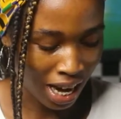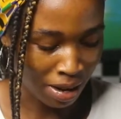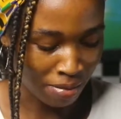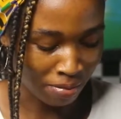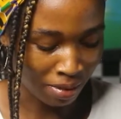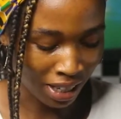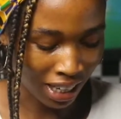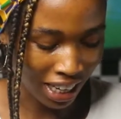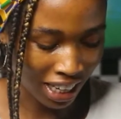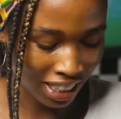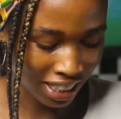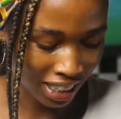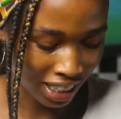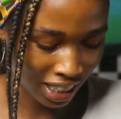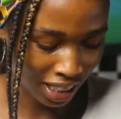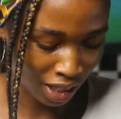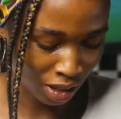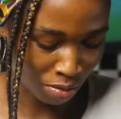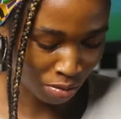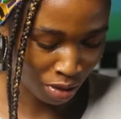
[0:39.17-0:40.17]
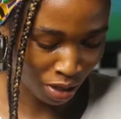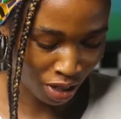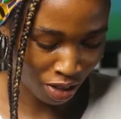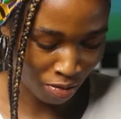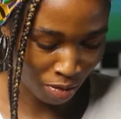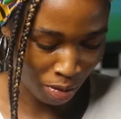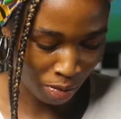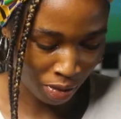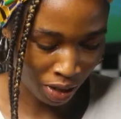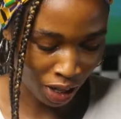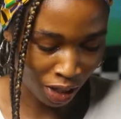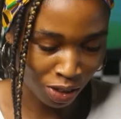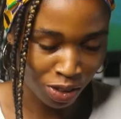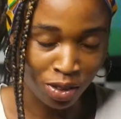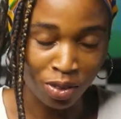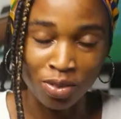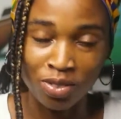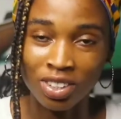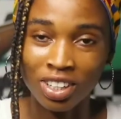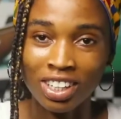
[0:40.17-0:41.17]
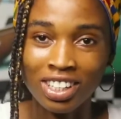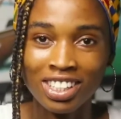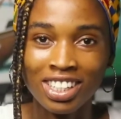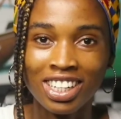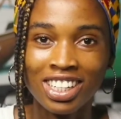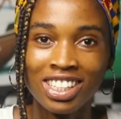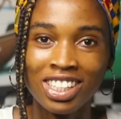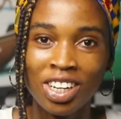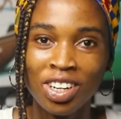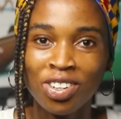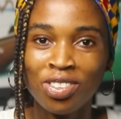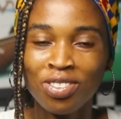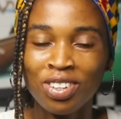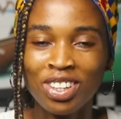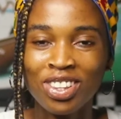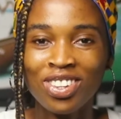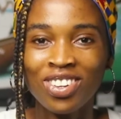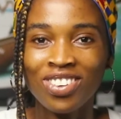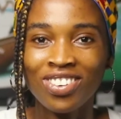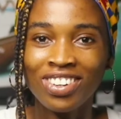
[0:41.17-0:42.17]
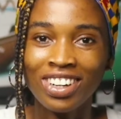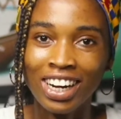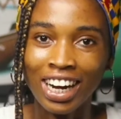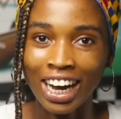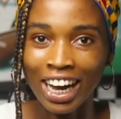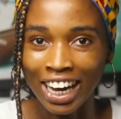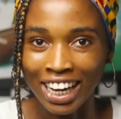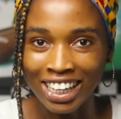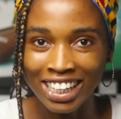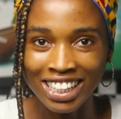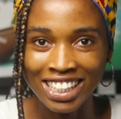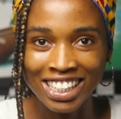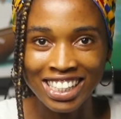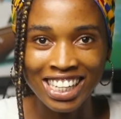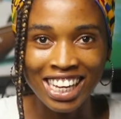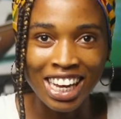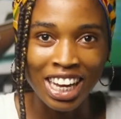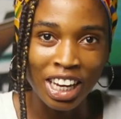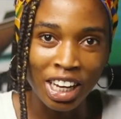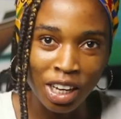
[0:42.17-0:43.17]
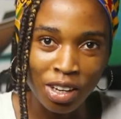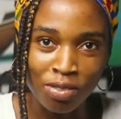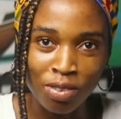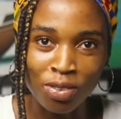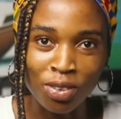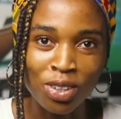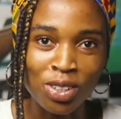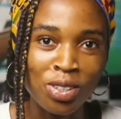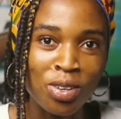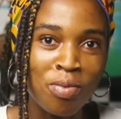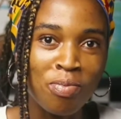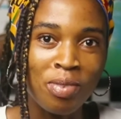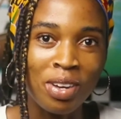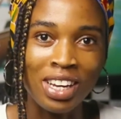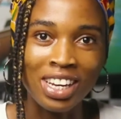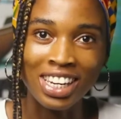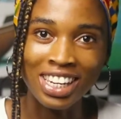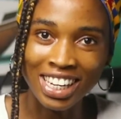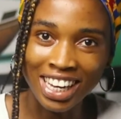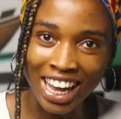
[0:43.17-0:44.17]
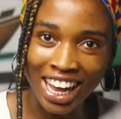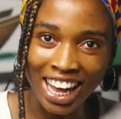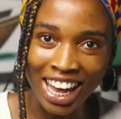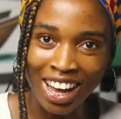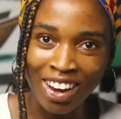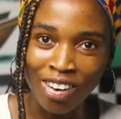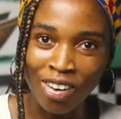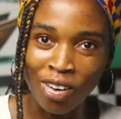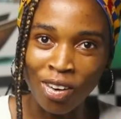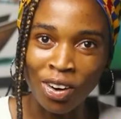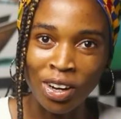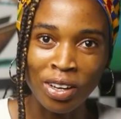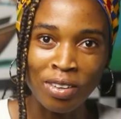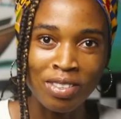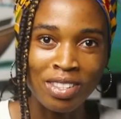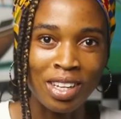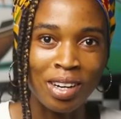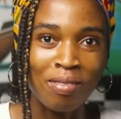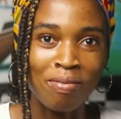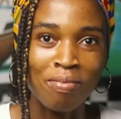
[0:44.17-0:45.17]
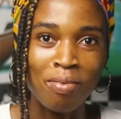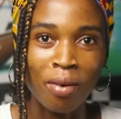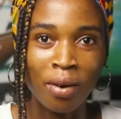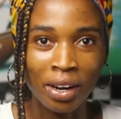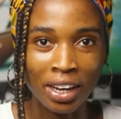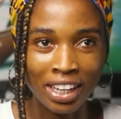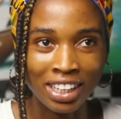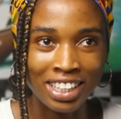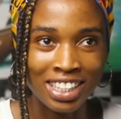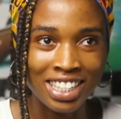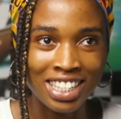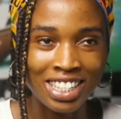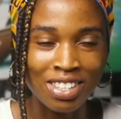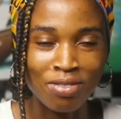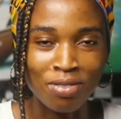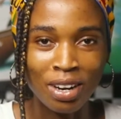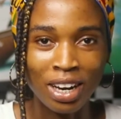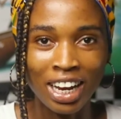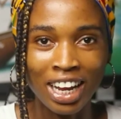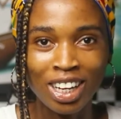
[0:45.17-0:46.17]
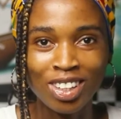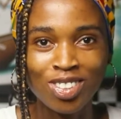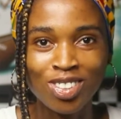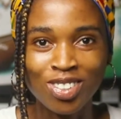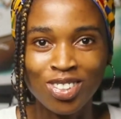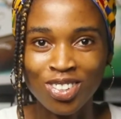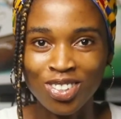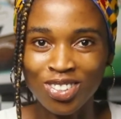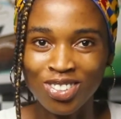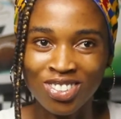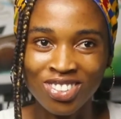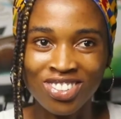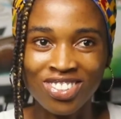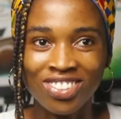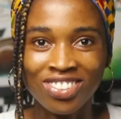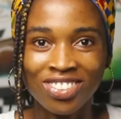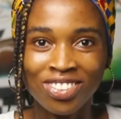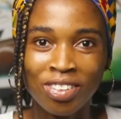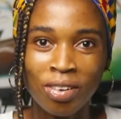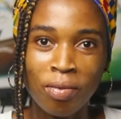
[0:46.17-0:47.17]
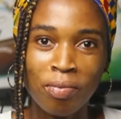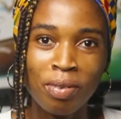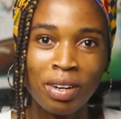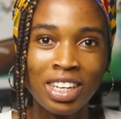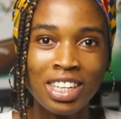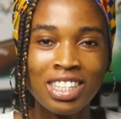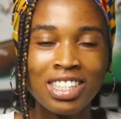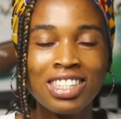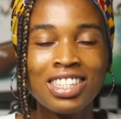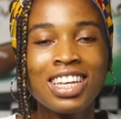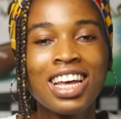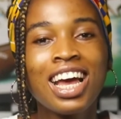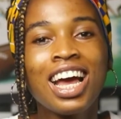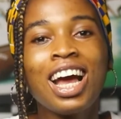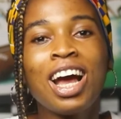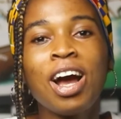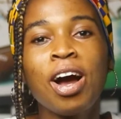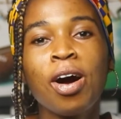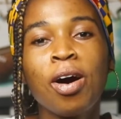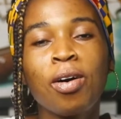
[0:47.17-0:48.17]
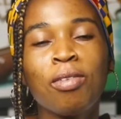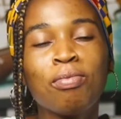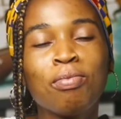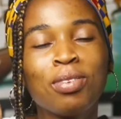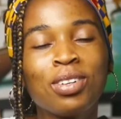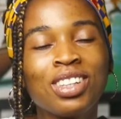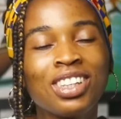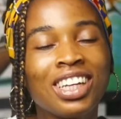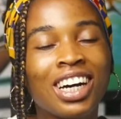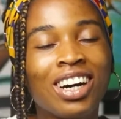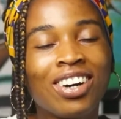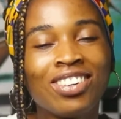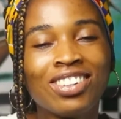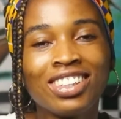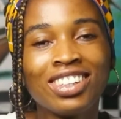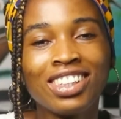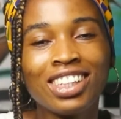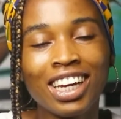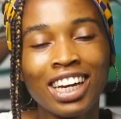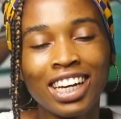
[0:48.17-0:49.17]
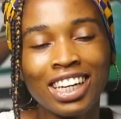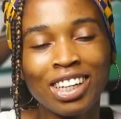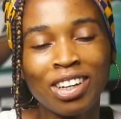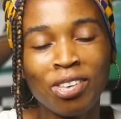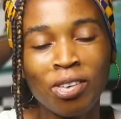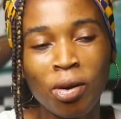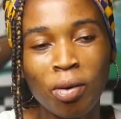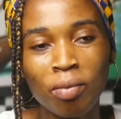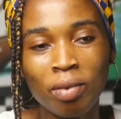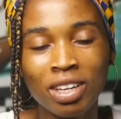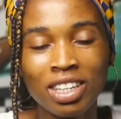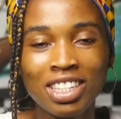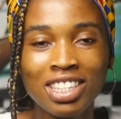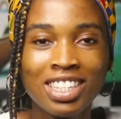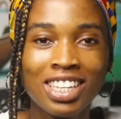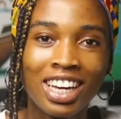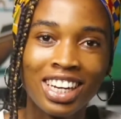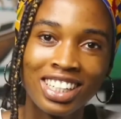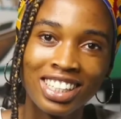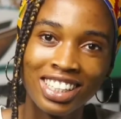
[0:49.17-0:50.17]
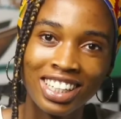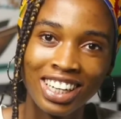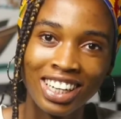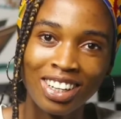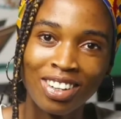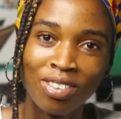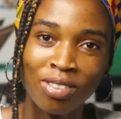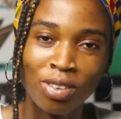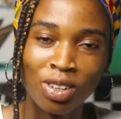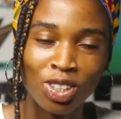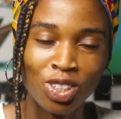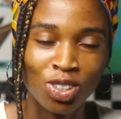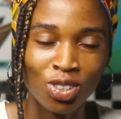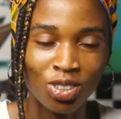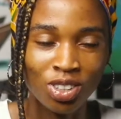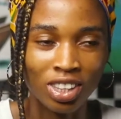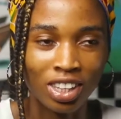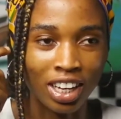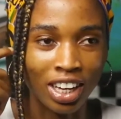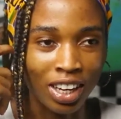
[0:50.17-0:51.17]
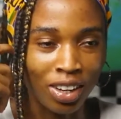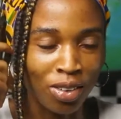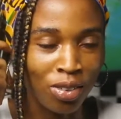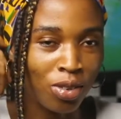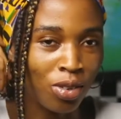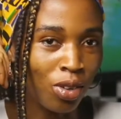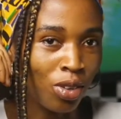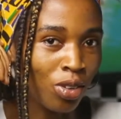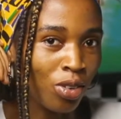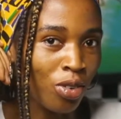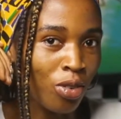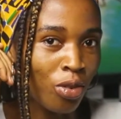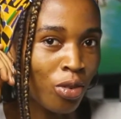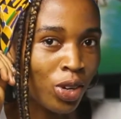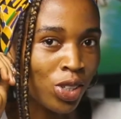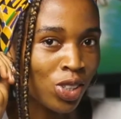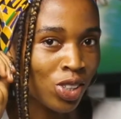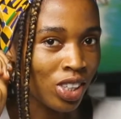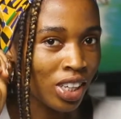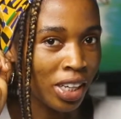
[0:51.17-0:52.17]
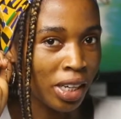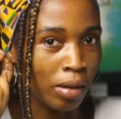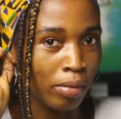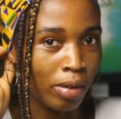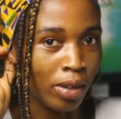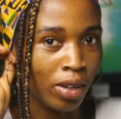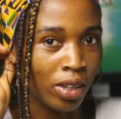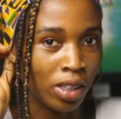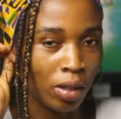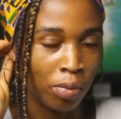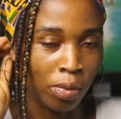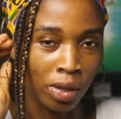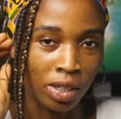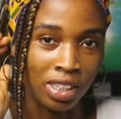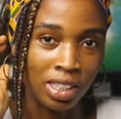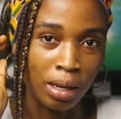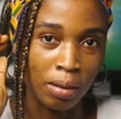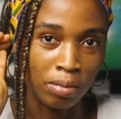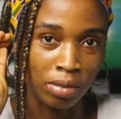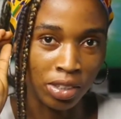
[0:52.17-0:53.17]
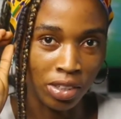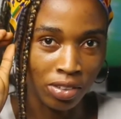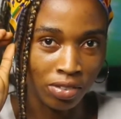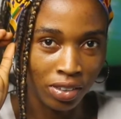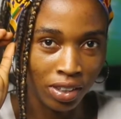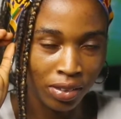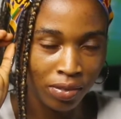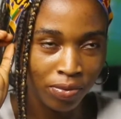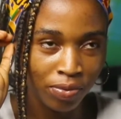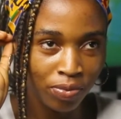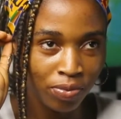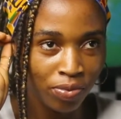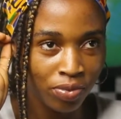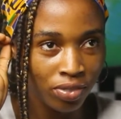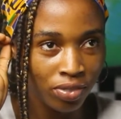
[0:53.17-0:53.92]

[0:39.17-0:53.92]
I'm glad that I'll be remembering a lot of things and sharing with you guys. If you've also been there or if some points relate to you too, please put down there in the comment section what you think about all the points I've given,